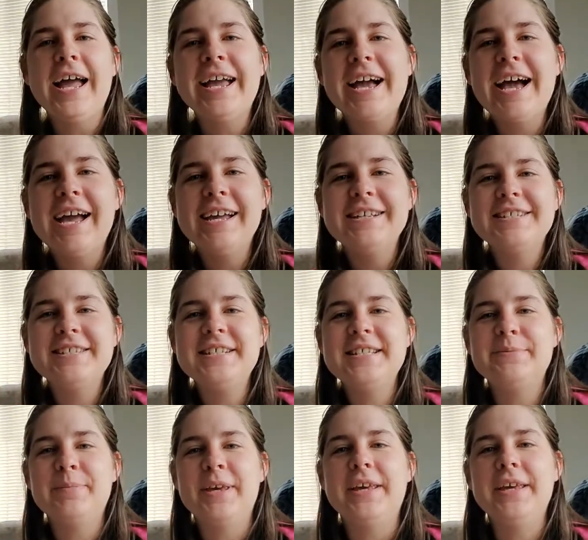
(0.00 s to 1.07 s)
guys,
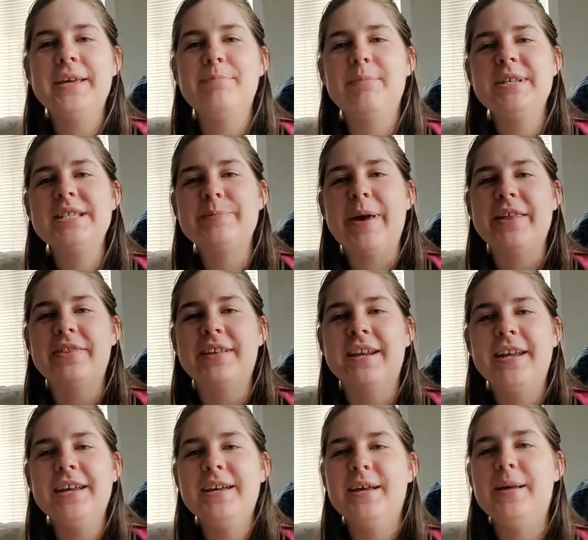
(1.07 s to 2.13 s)
it's me, Miss
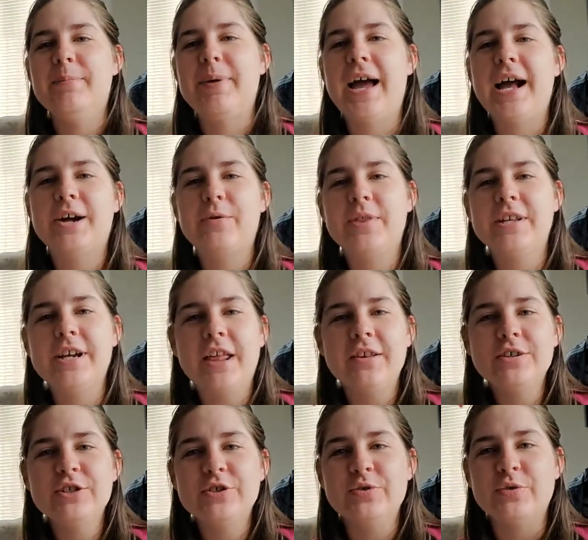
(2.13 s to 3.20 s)
Bethany, back with
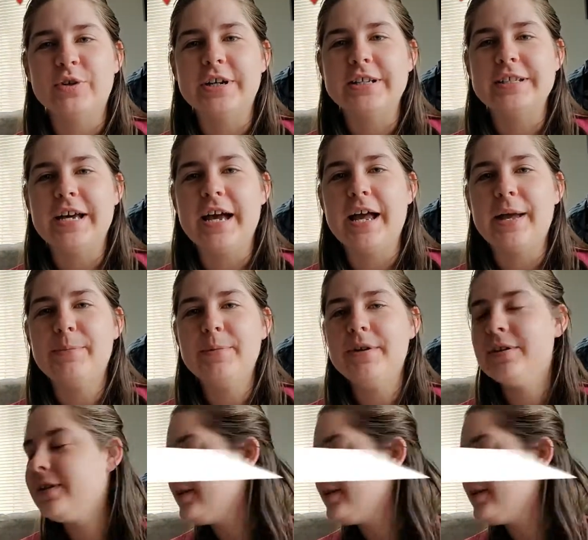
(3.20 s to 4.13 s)
another story time.